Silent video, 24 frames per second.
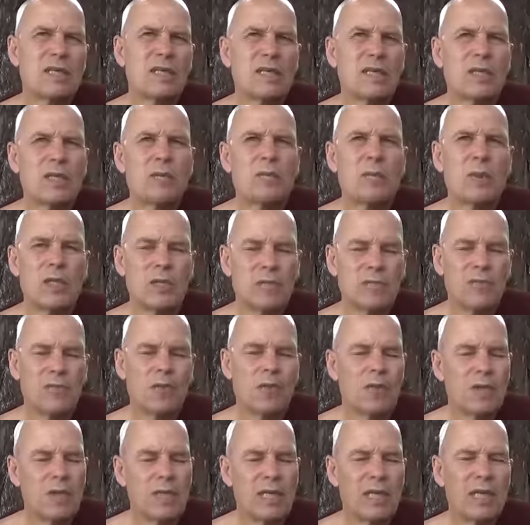the peaceful
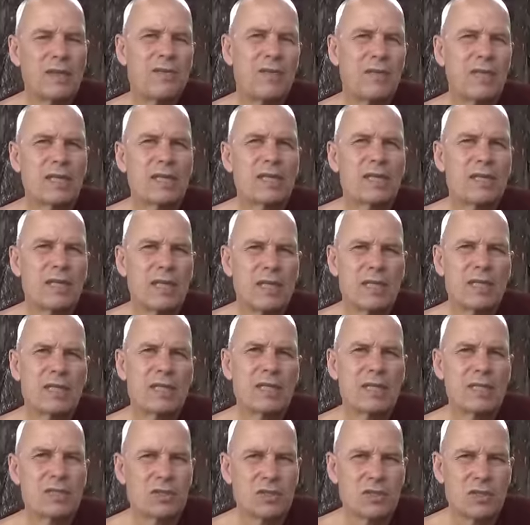living that
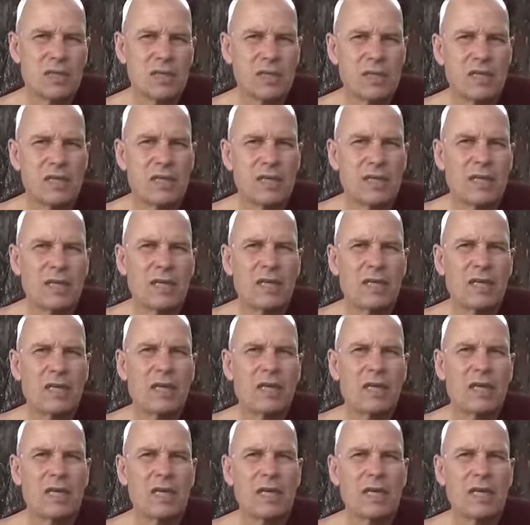is a,